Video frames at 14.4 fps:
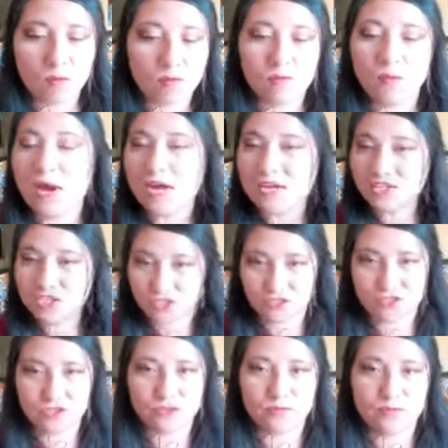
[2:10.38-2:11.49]
watch
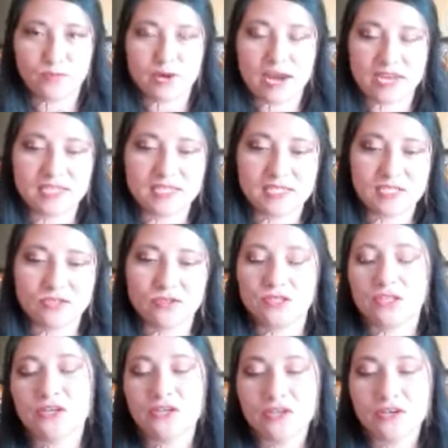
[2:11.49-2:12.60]
to practice, to
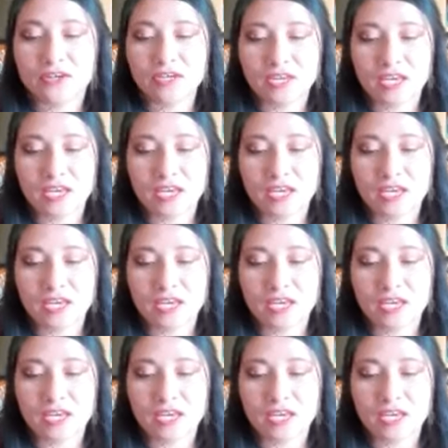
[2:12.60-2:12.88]
learn.